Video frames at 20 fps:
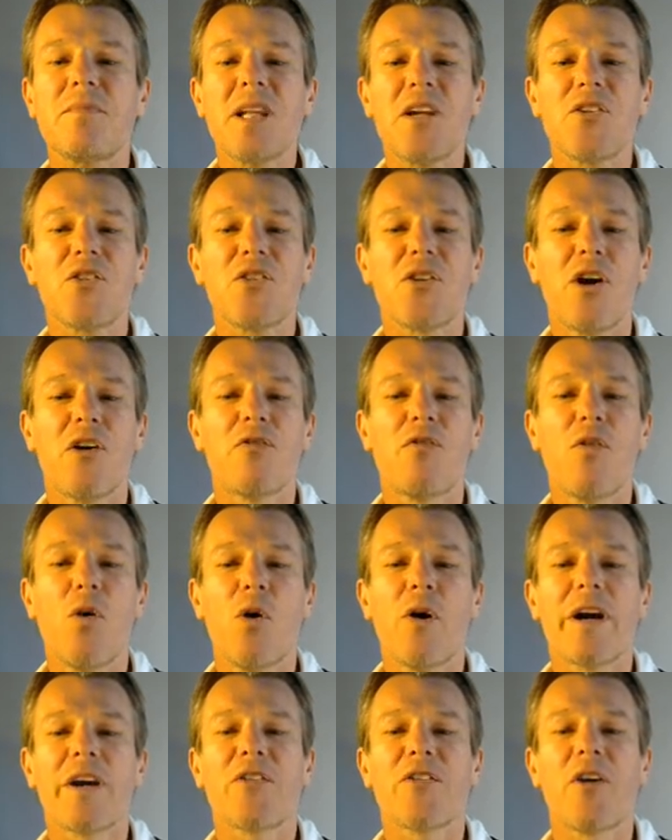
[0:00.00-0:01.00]
So
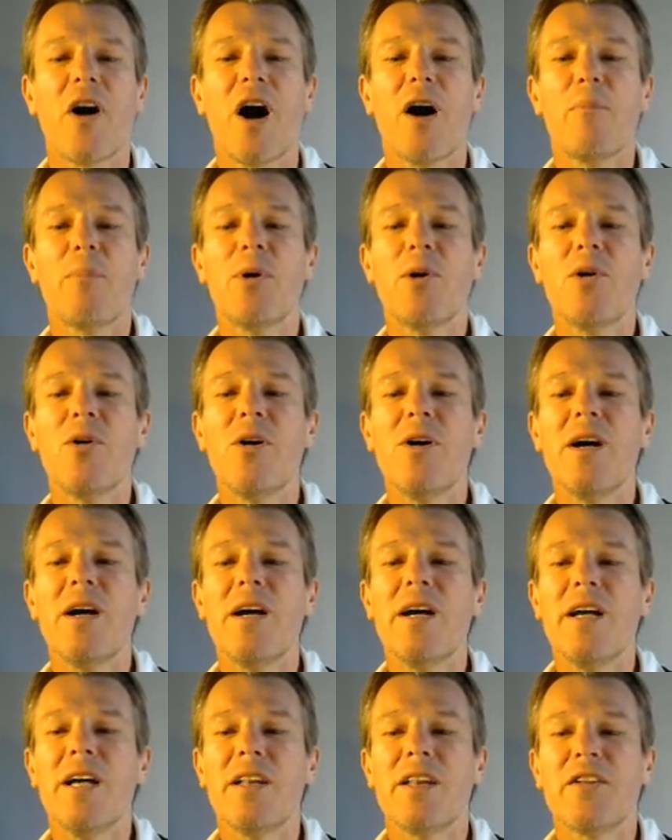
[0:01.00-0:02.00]
for example,
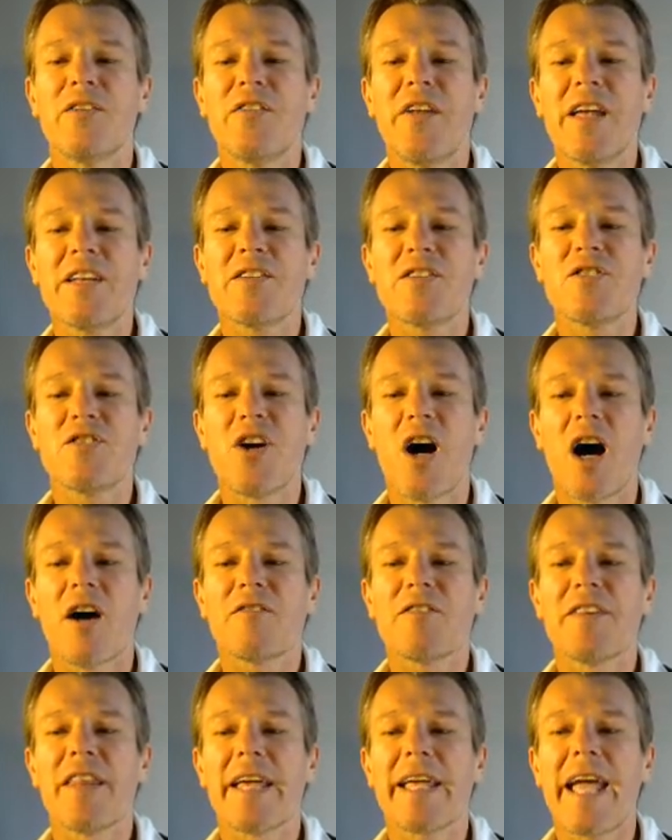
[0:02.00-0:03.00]
the sentence
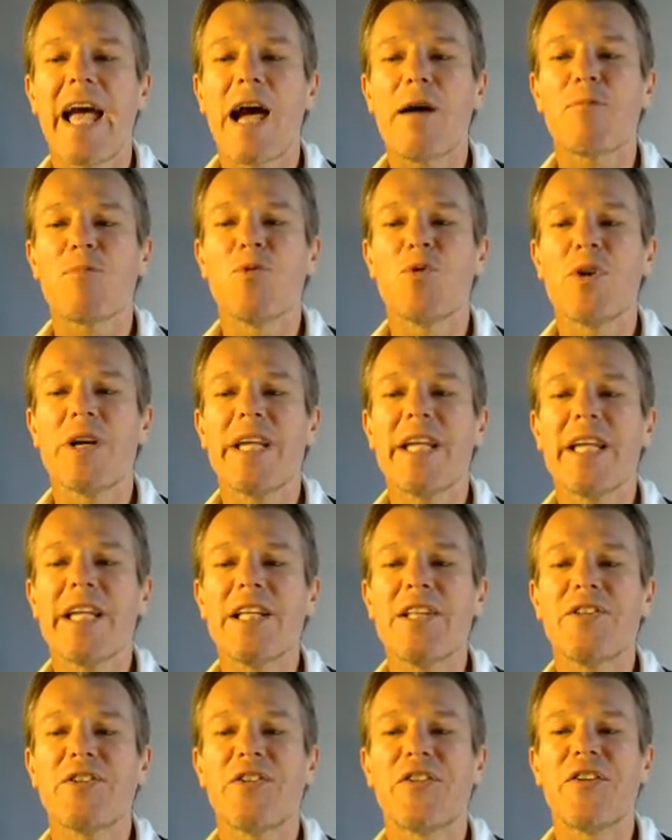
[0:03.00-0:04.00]
after the gap
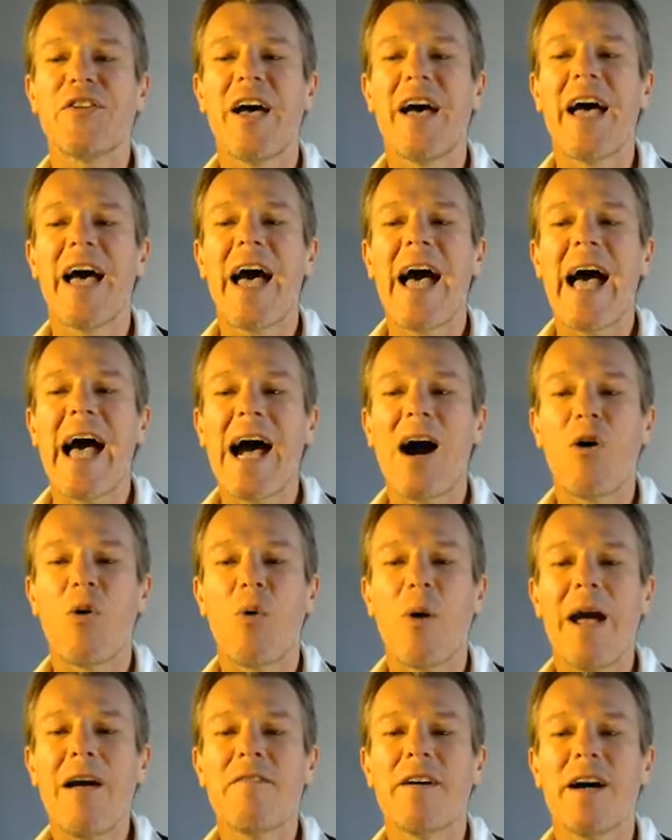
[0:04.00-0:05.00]
reads,
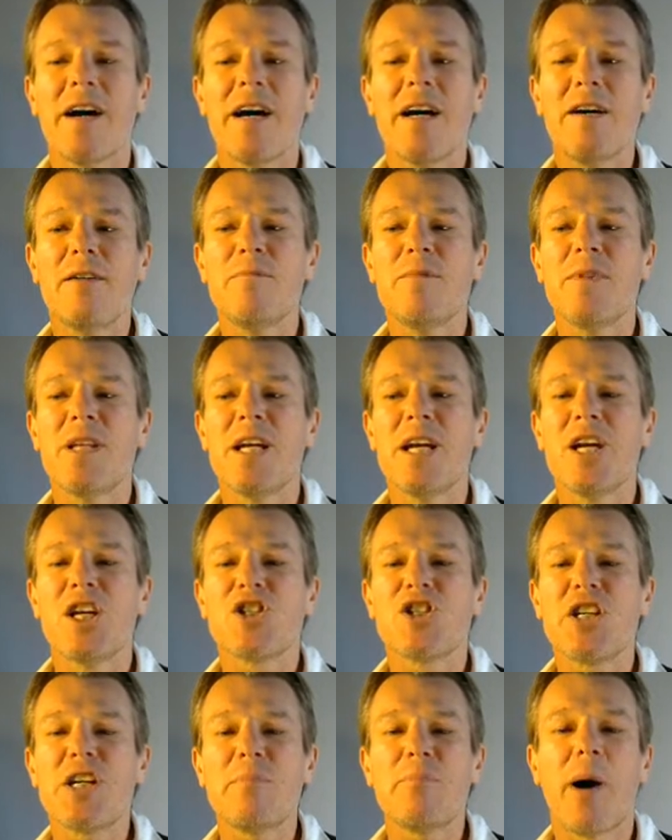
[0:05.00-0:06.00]
however,
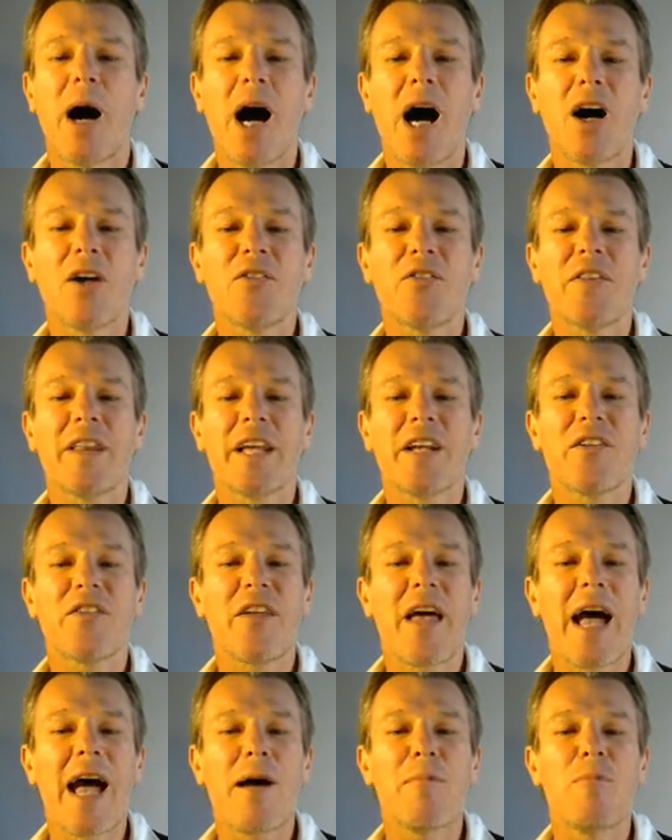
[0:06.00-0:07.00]
she passed the
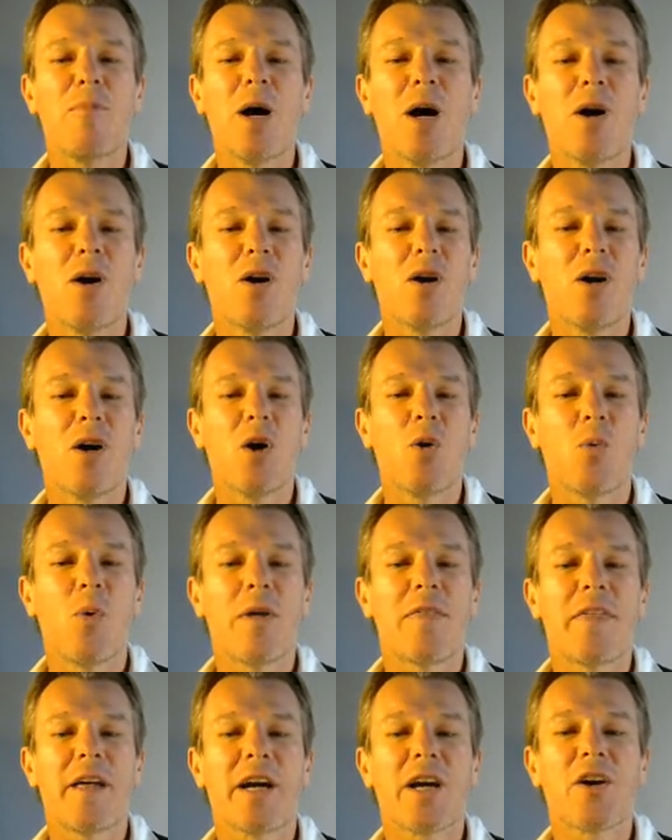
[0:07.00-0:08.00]
exam
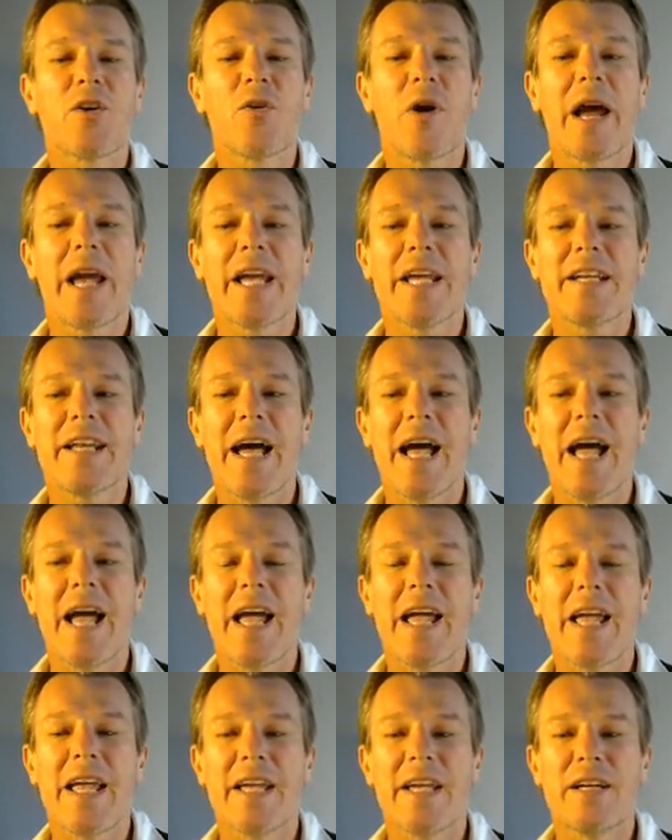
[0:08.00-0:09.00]
with a grade
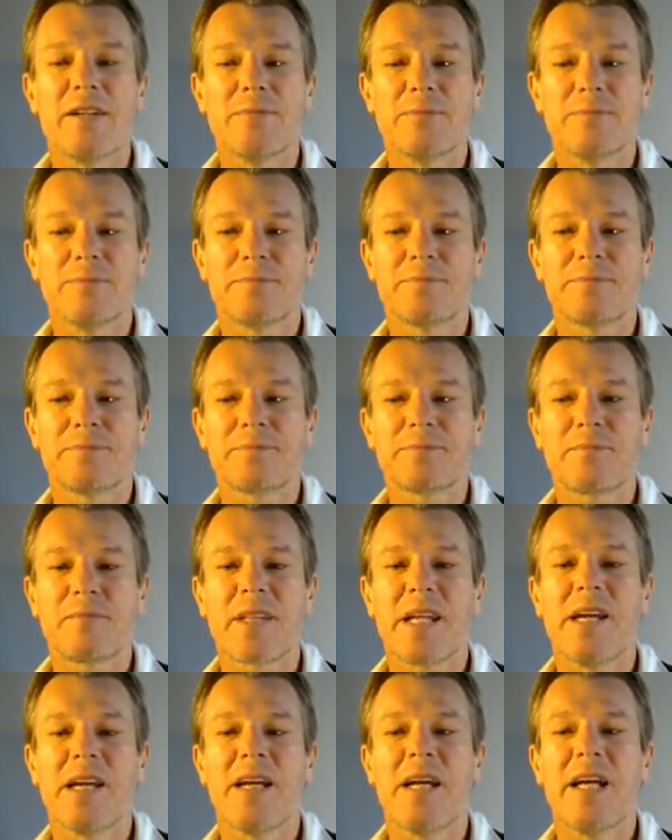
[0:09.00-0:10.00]
A.
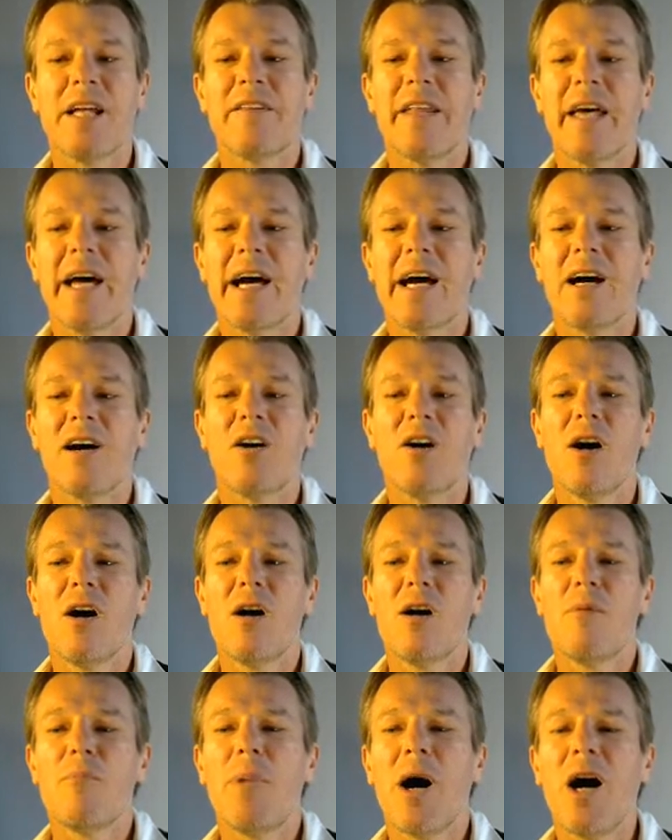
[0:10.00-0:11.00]
Now,
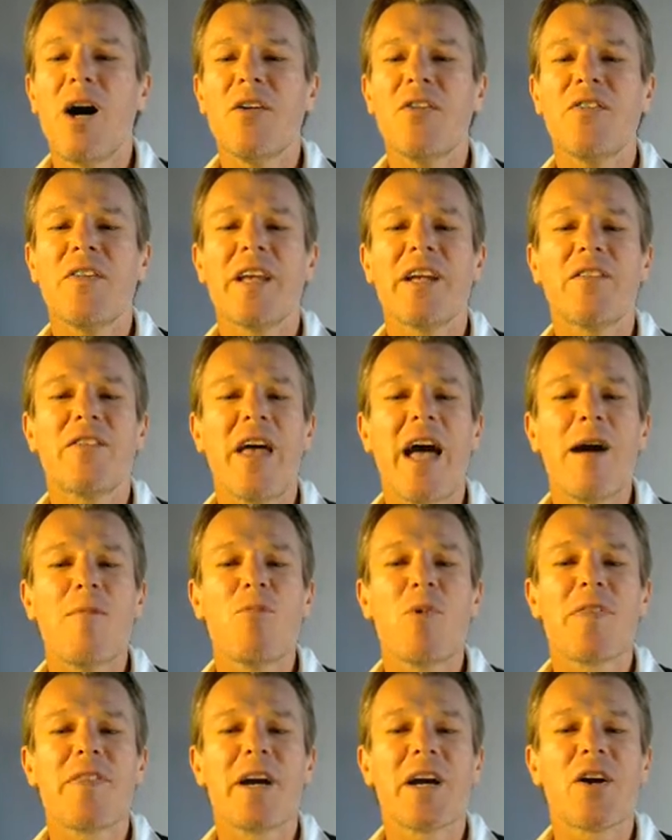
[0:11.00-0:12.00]
pass the exam
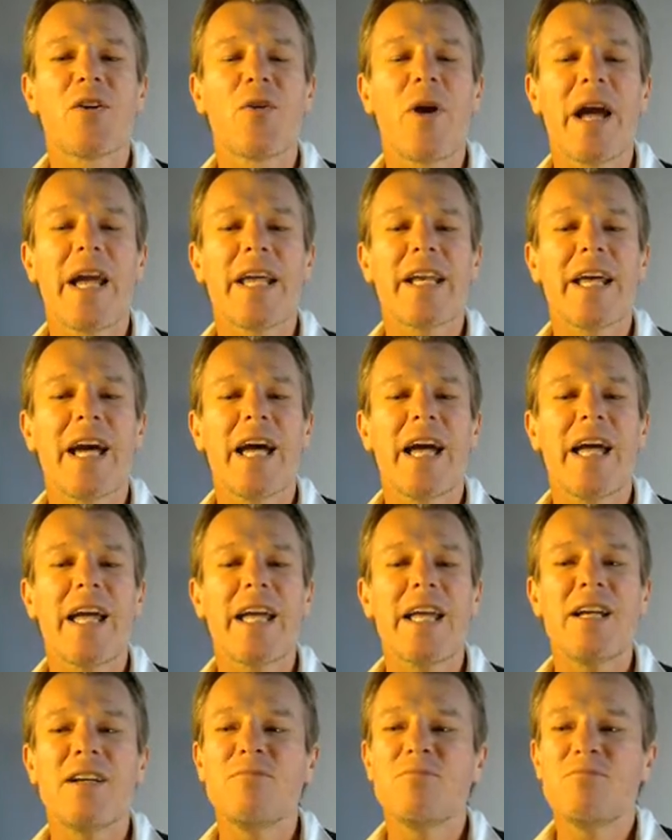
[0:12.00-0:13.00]
with a grade
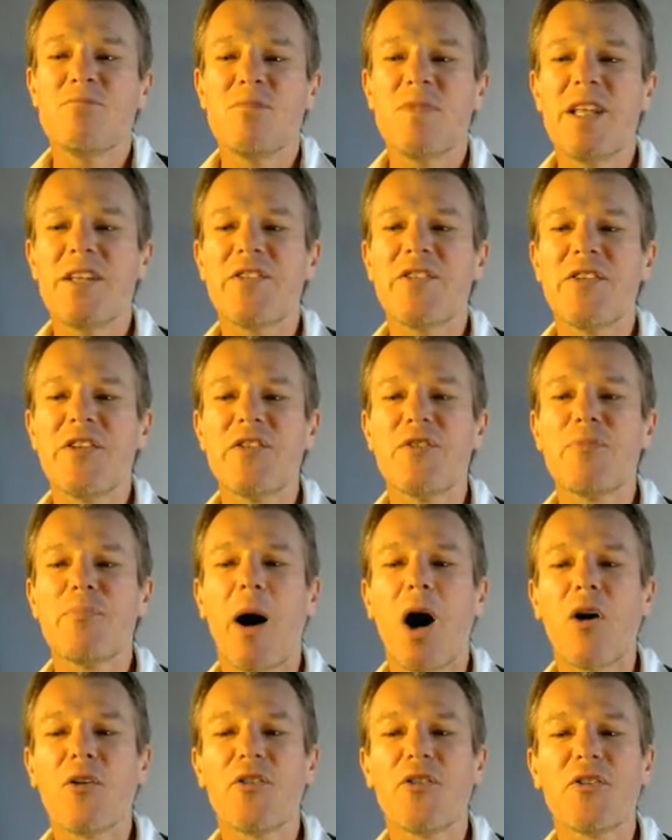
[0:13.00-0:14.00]
A, this is
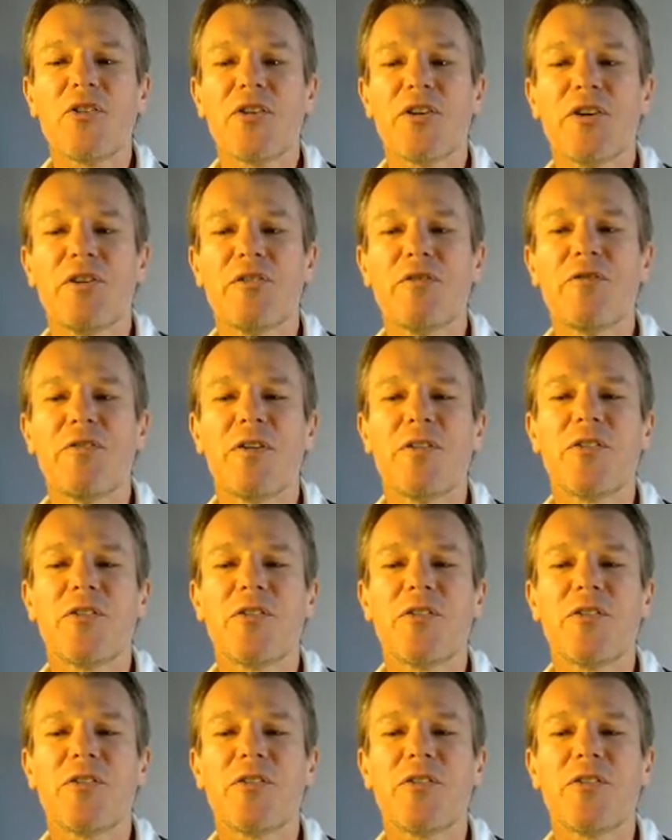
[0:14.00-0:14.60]
positive.